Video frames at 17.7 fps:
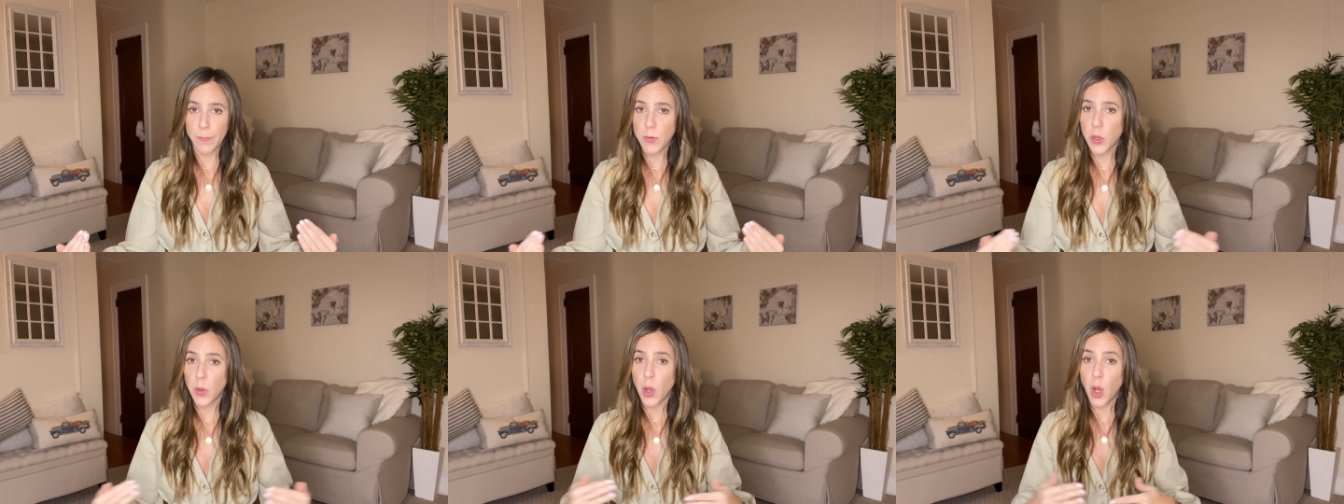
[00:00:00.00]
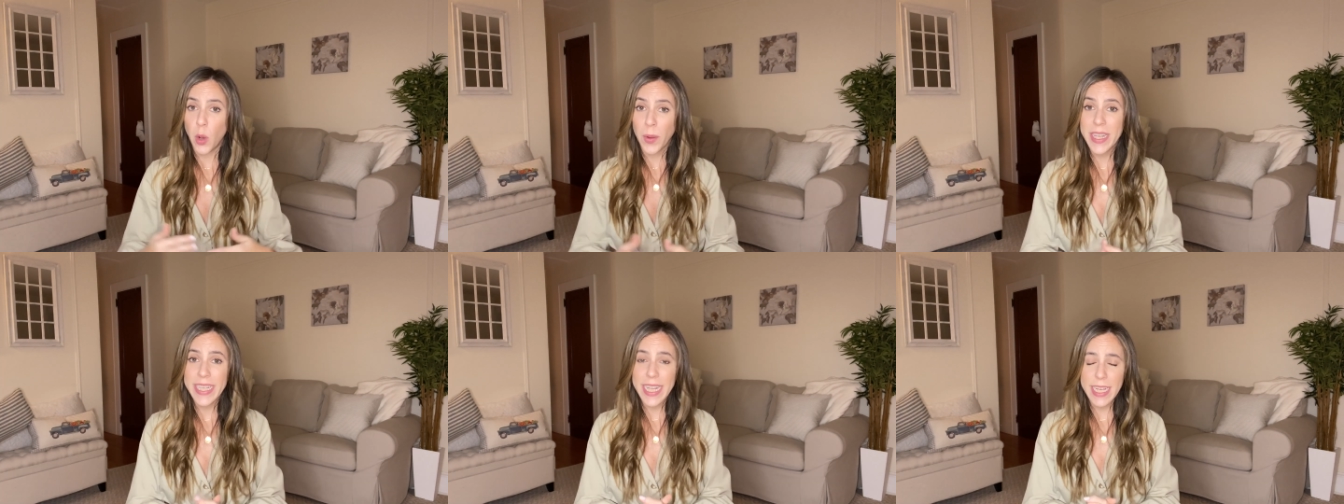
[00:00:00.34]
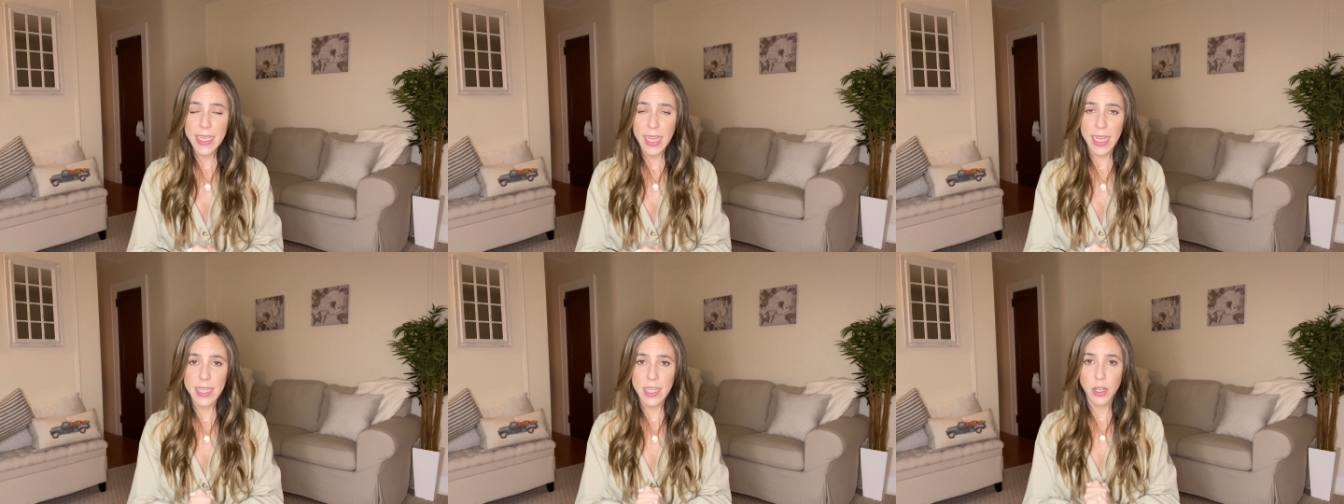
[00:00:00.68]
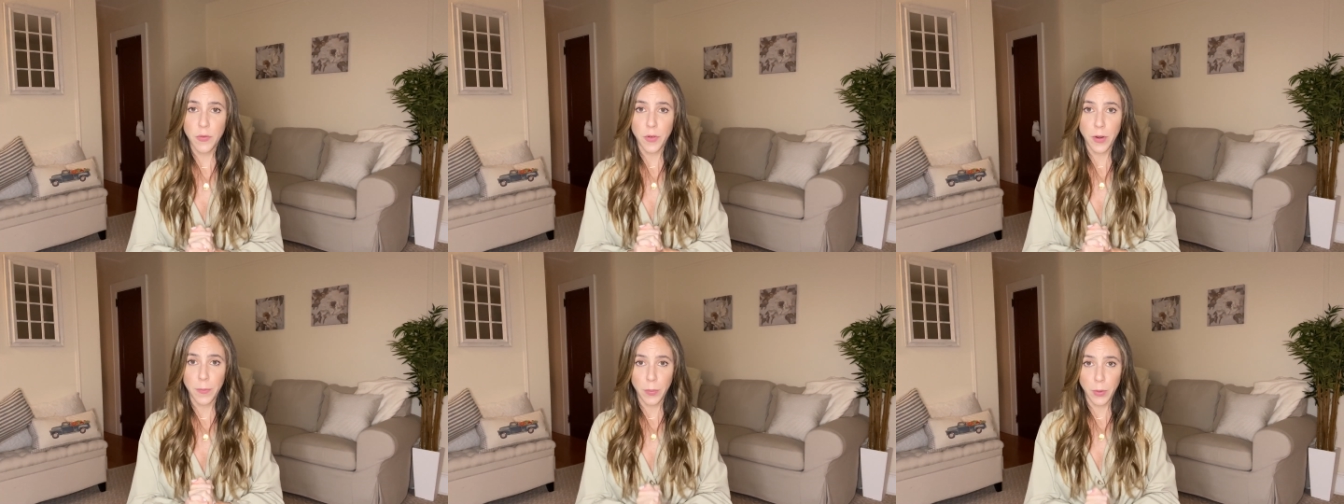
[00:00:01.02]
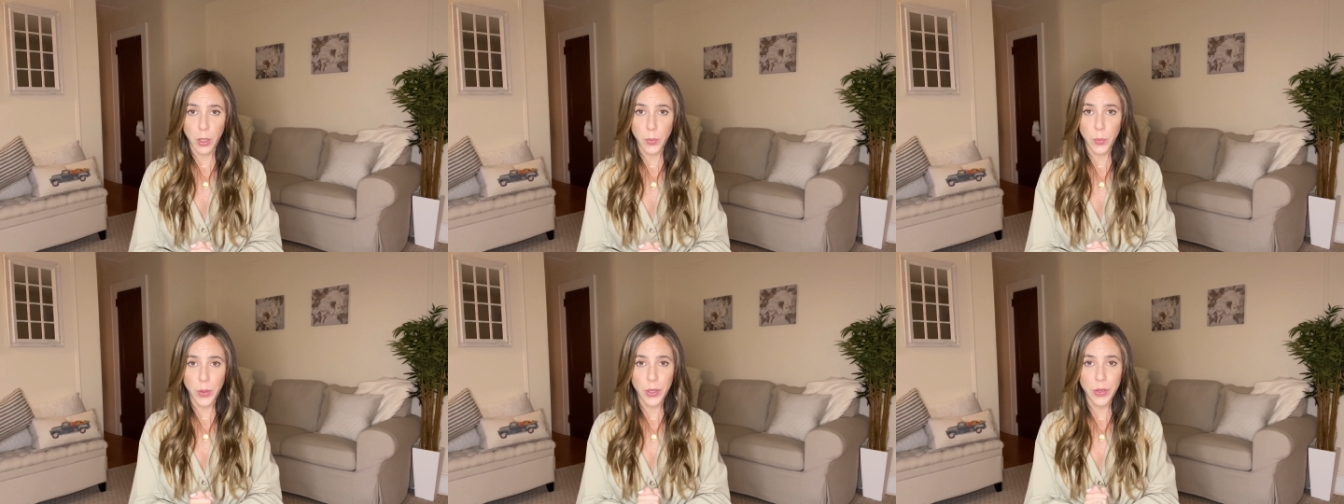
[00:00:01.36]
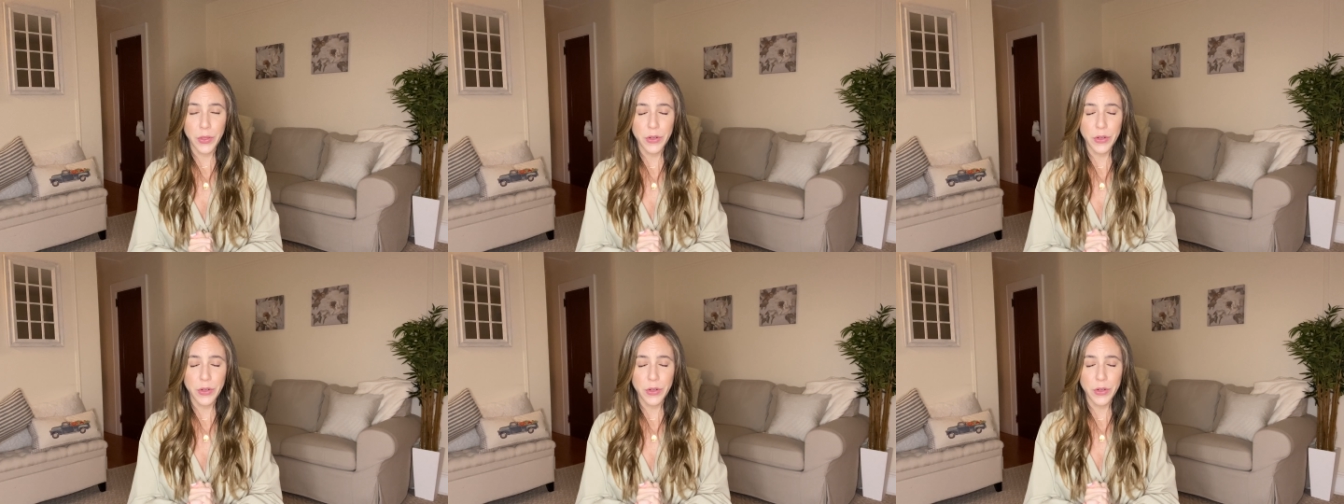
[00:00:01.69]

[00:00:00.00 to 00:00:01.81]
So always get tested for blood work.